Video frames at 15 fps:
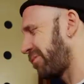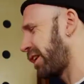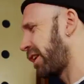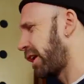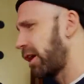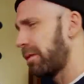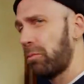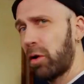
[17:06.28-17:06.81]
a
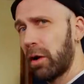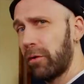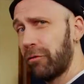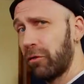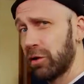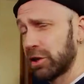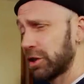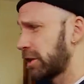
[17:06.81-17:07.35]
little more
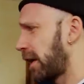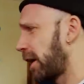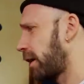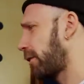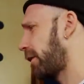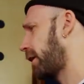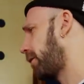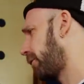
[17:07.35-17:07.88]

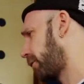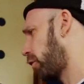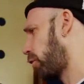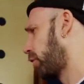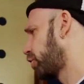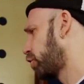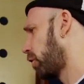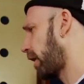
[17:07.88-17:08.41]
versatile than the
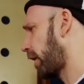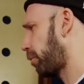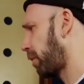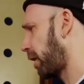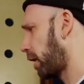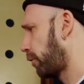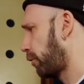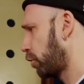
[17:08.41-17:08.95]
original
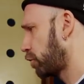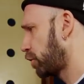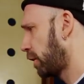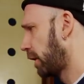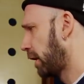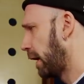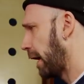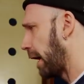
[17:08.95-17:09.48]
SPL
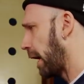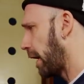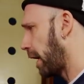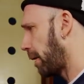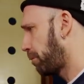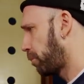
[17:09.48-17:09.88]
version, and I'm